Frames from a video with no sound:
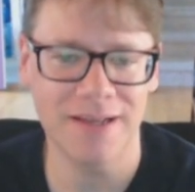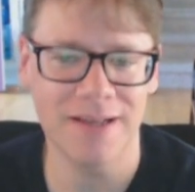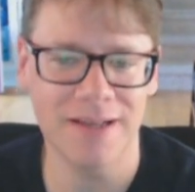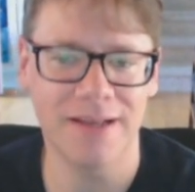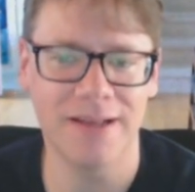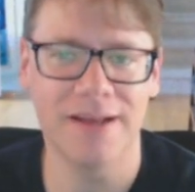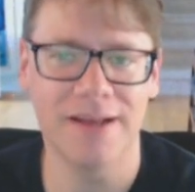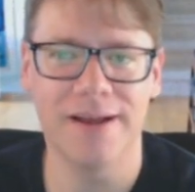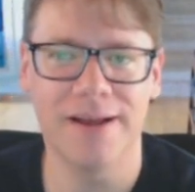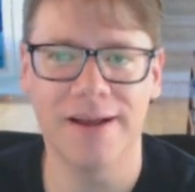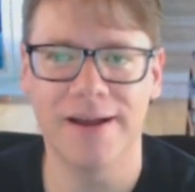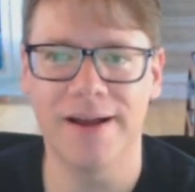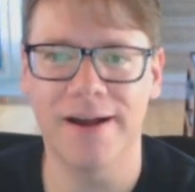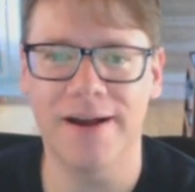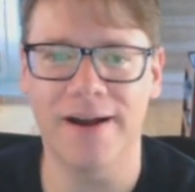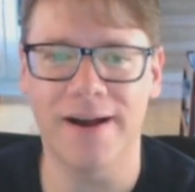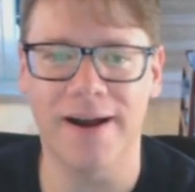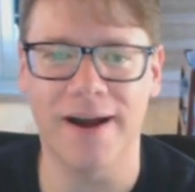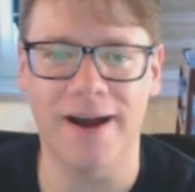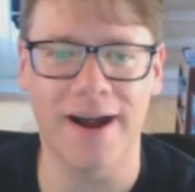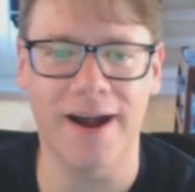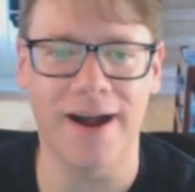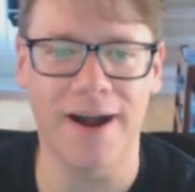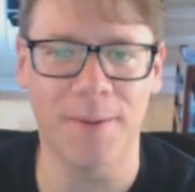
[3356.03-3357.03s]
Yeah.
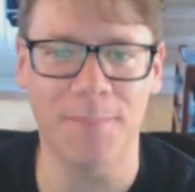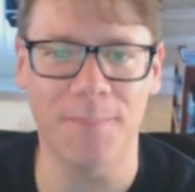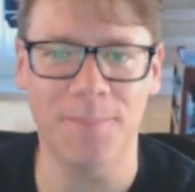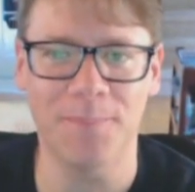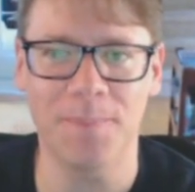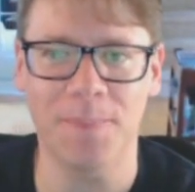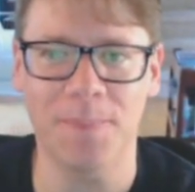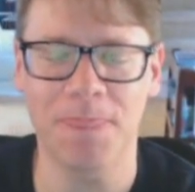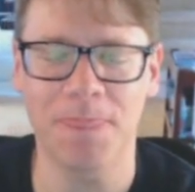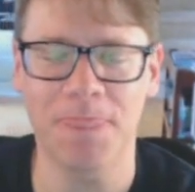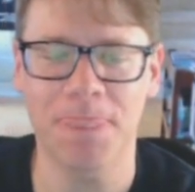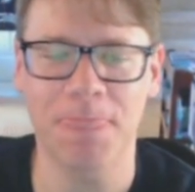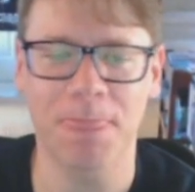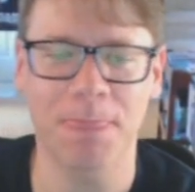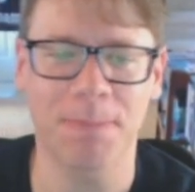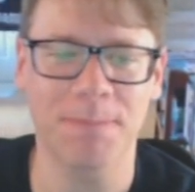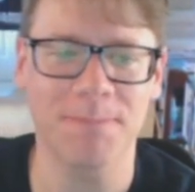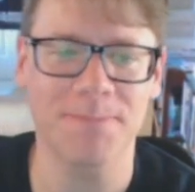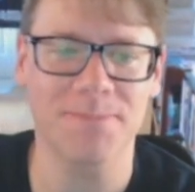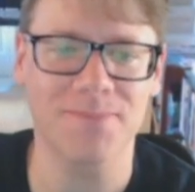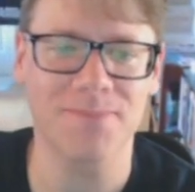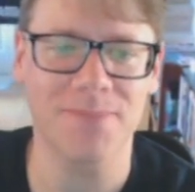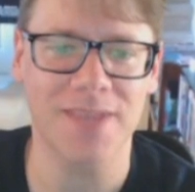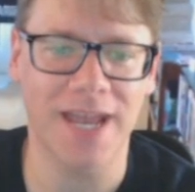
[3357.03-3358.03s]
Um,
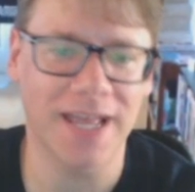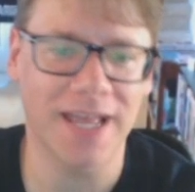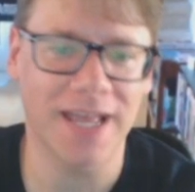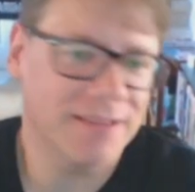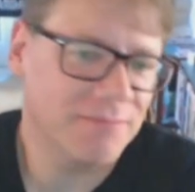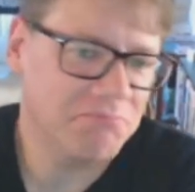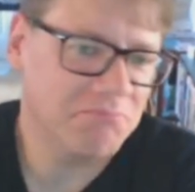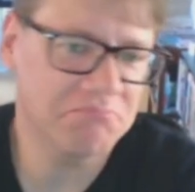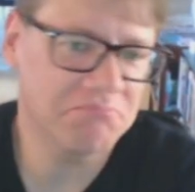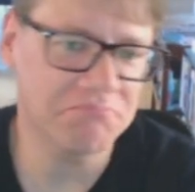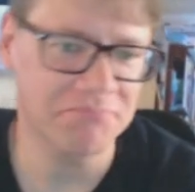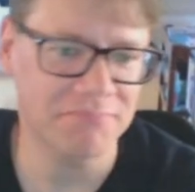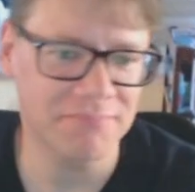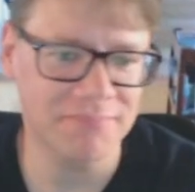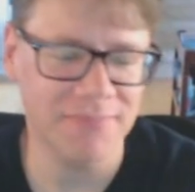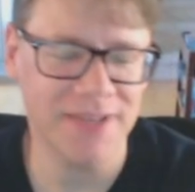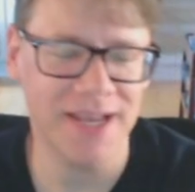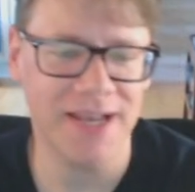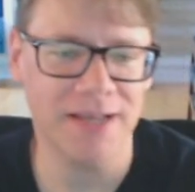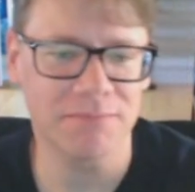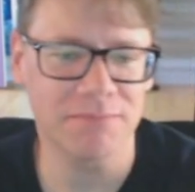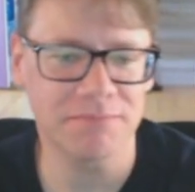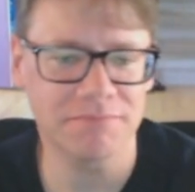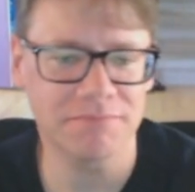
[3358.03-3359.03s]
and yeah.